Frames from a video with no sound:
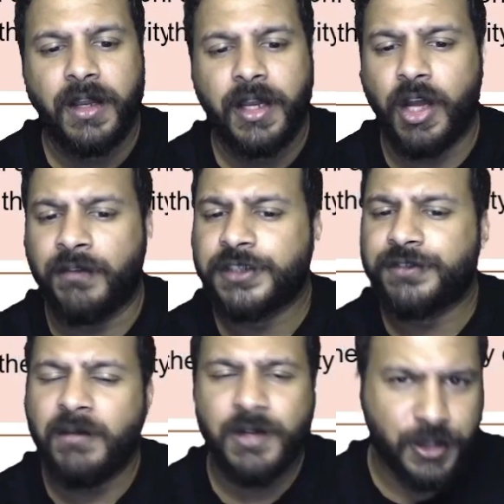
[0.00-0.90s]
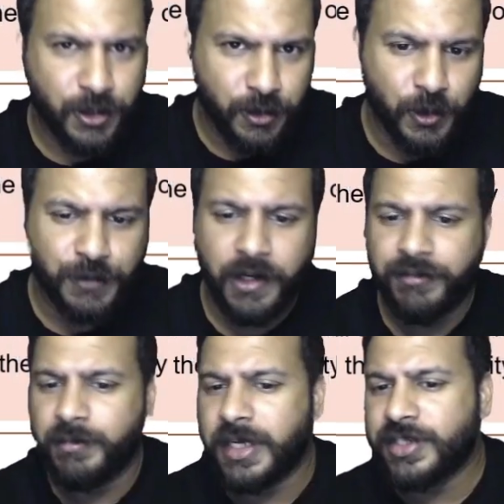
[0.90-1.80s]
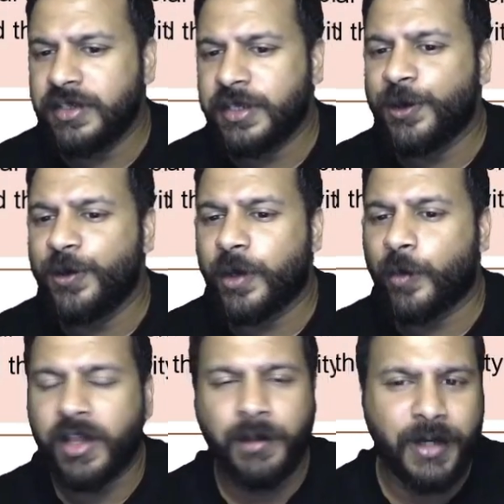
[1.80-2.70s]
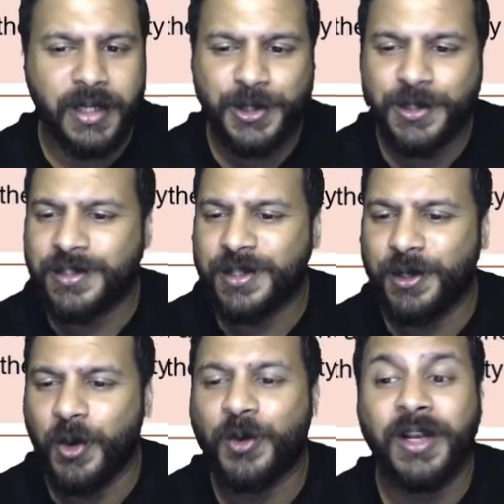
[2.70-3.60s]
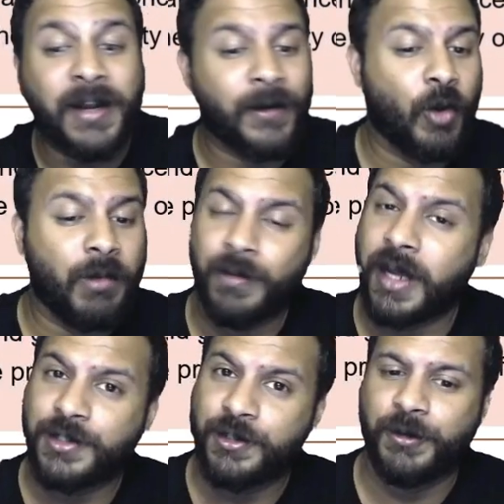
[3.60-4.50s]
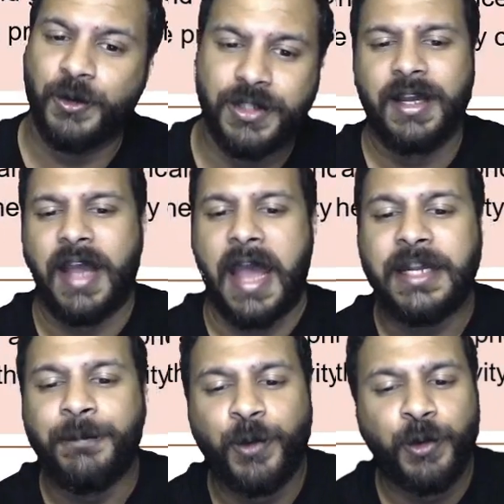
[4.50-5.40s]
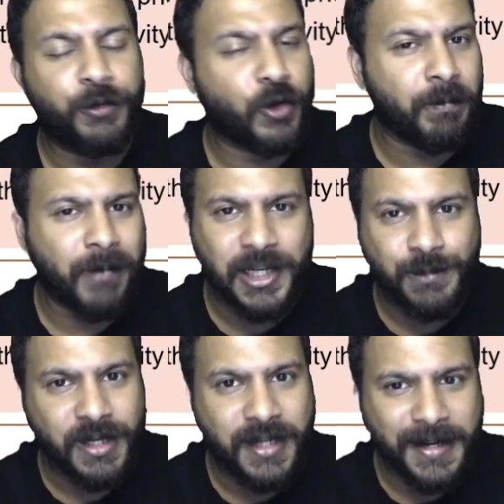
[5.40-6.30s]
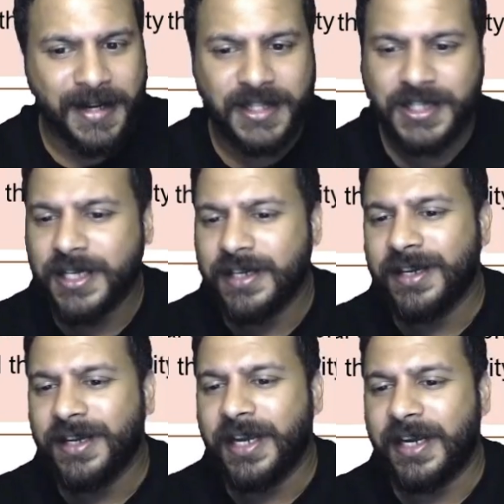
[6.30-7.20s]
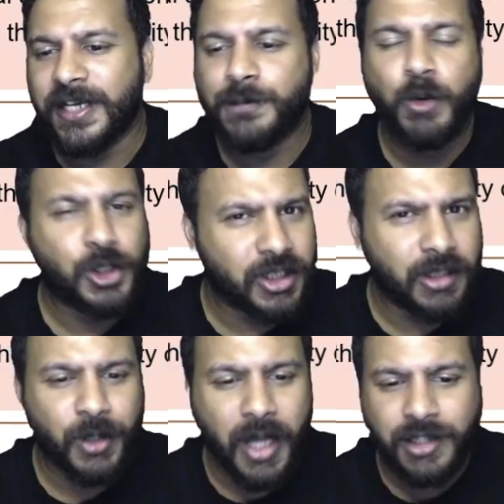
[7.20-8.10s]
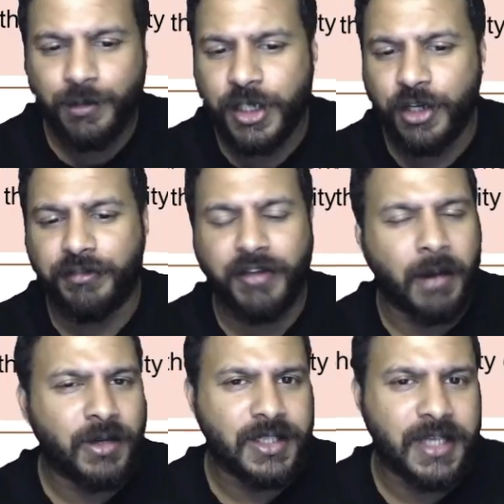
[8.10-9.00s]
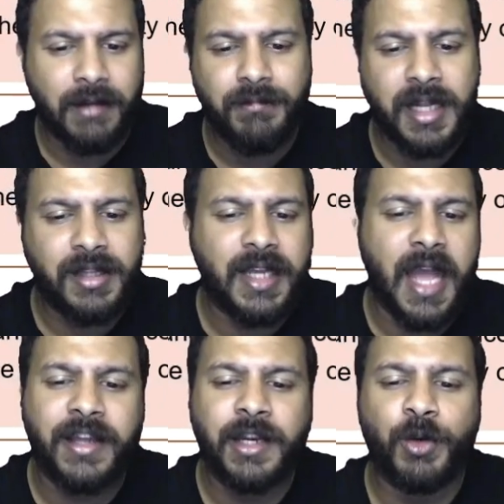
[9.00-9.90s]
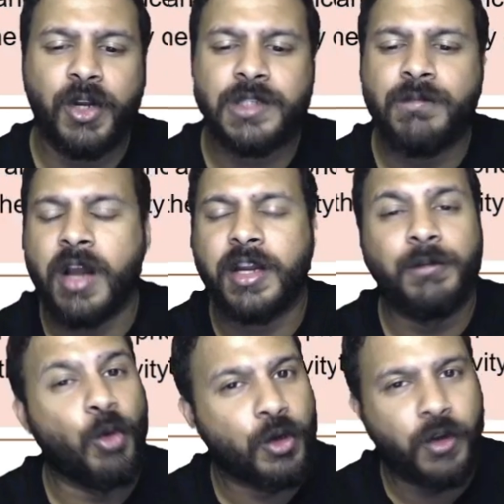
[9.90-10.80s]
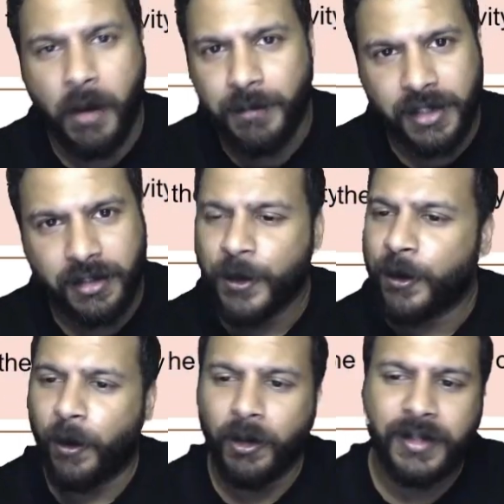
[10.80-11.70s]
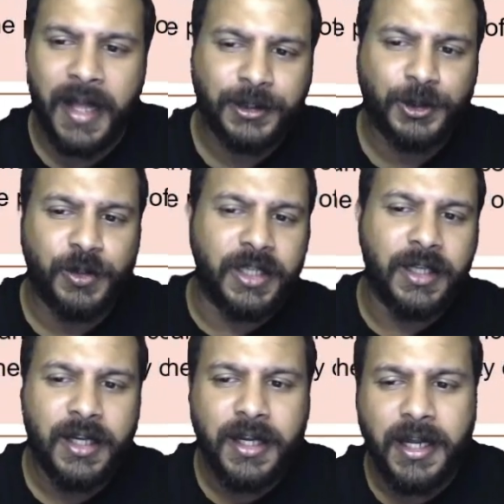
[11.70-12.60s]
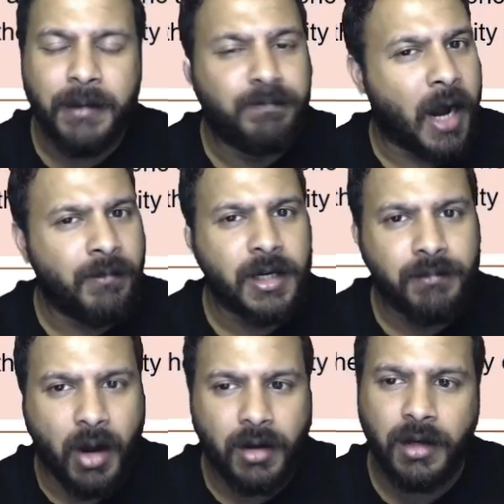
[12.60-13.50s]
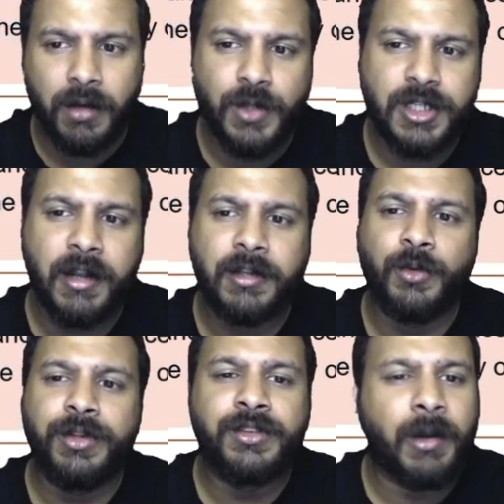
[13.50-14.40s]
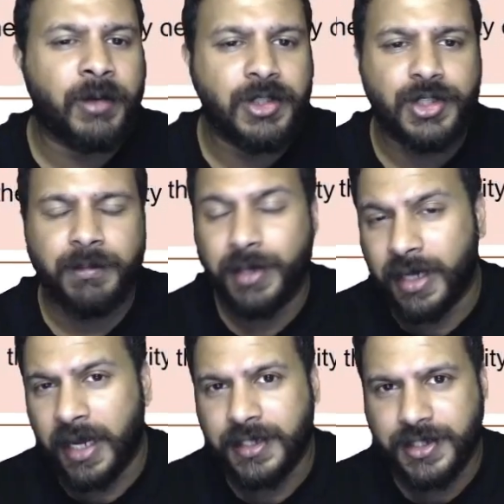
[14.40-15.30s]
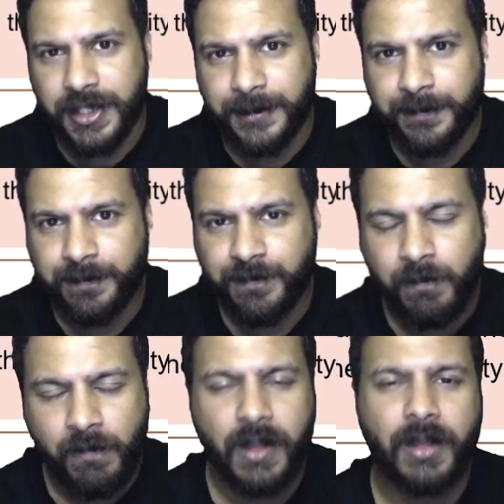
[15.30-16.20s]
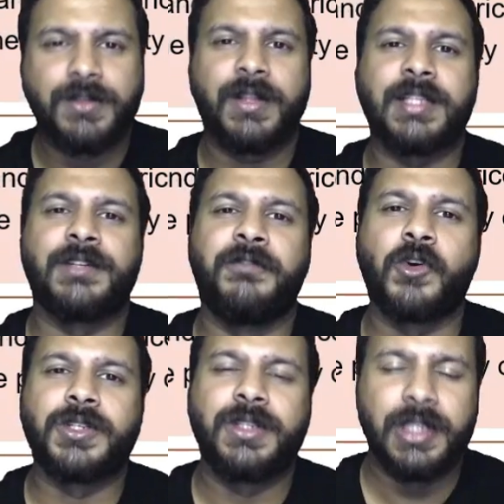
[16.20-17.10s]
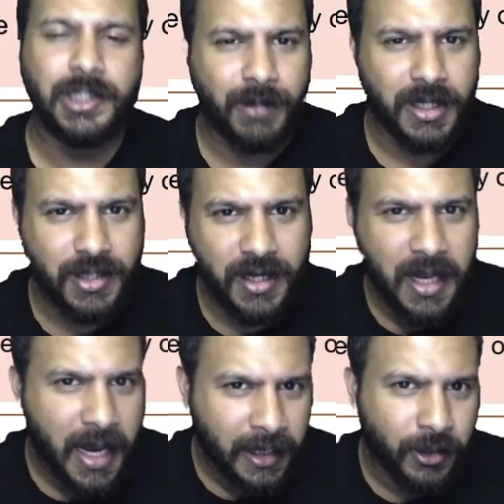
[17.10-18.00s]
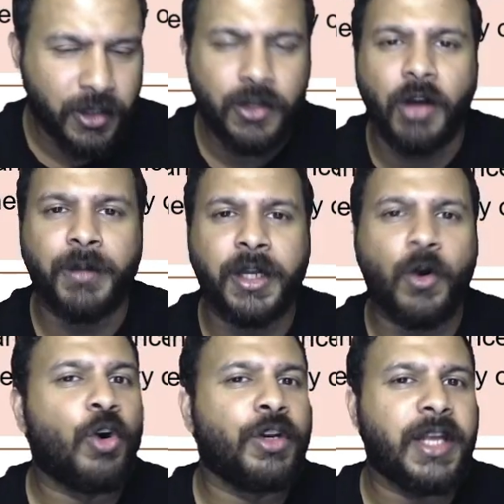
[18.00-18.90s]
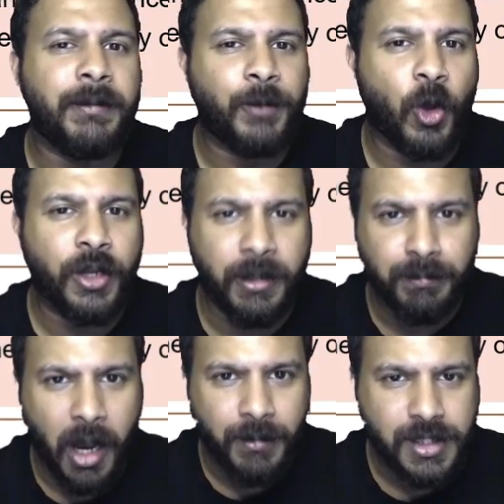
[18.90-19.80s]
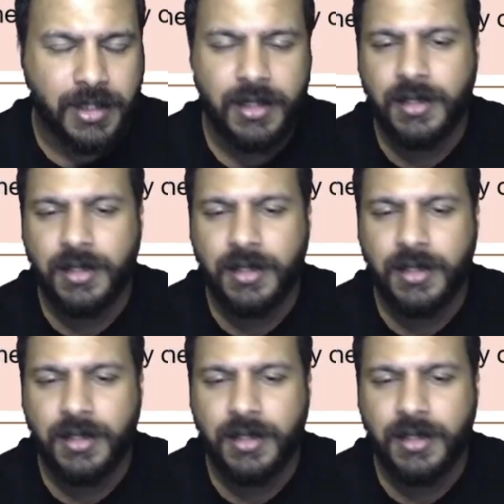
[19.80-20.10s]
It offers farmers useful information including weather predictions, local and global prices of goods, and improved crop management techniques. It has boosted the productivity of farmers and made the agri-products market more competitive, all thanks to the empowerment model which led to entrepreneurship in ITC. So that's it, folks. This brings an end to the topic on employee empowerment.